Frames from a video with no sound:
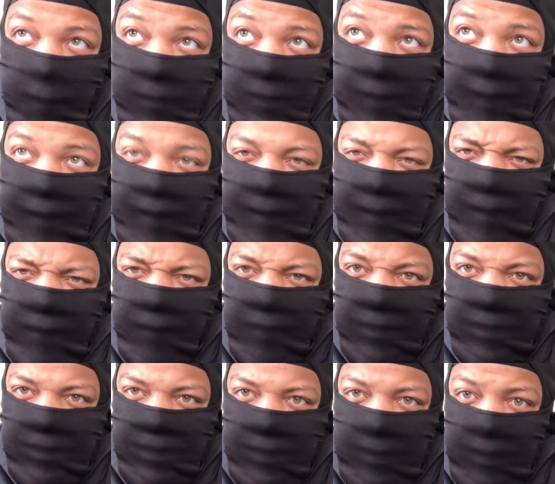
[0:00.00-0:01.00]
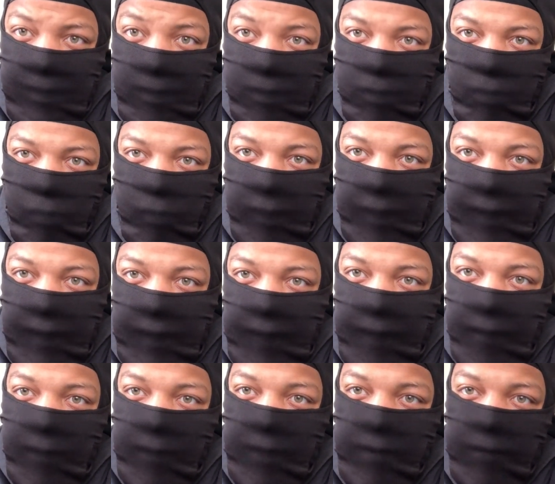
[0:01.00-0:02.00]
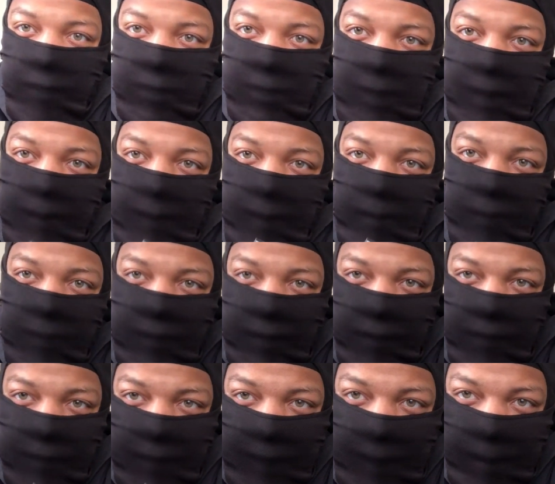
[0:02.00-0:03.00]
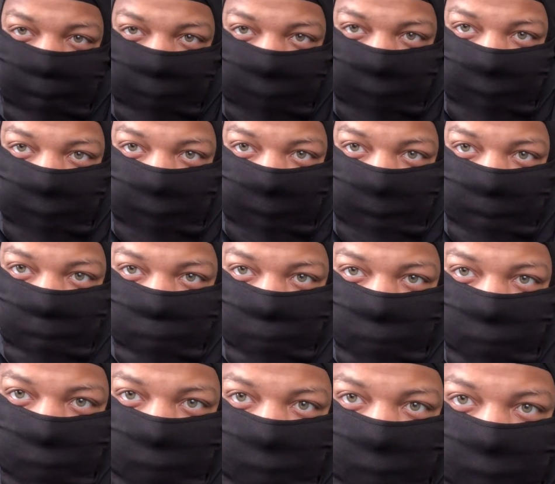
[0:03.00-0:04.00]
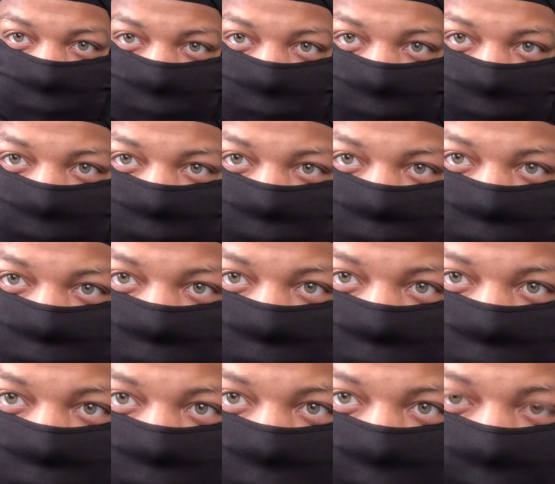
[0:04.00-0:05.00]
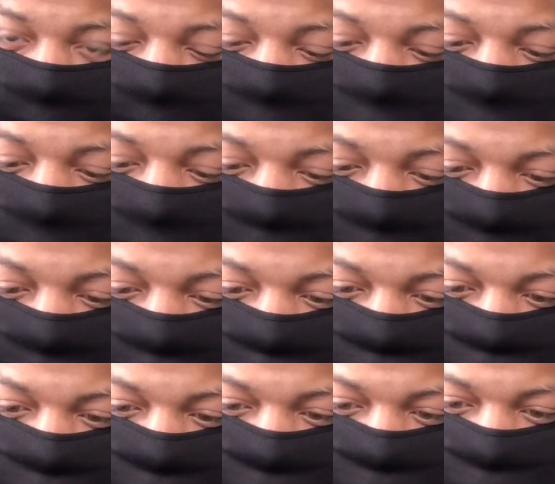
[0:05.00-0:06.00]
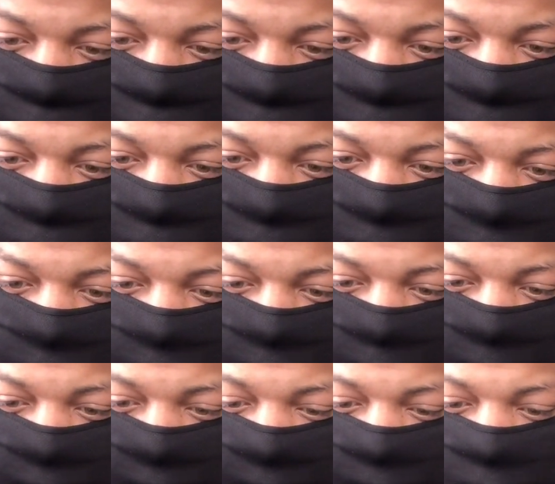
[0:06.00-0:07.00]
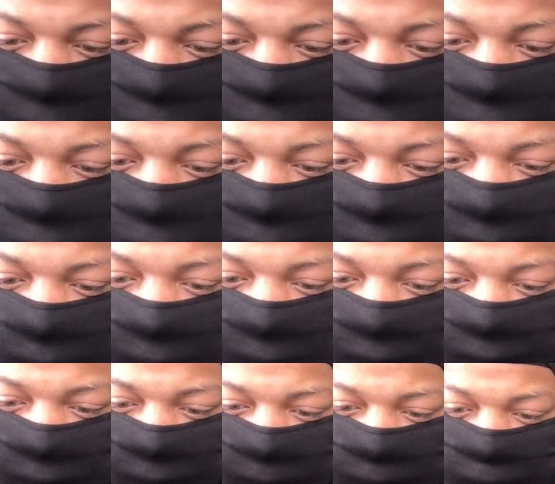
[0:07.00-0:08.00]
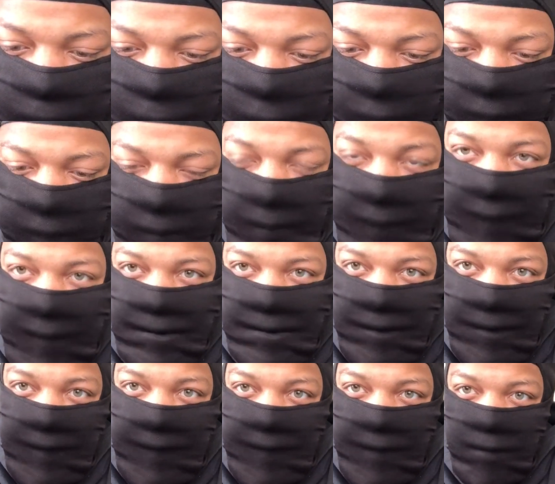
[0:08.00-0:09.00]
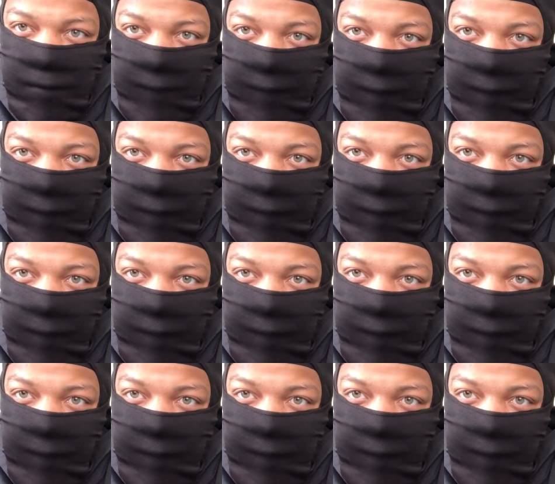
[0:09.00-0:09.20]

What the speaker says: was like DVC when it first came out, but the VIP cut grip, pretty cool. With the magazine that it's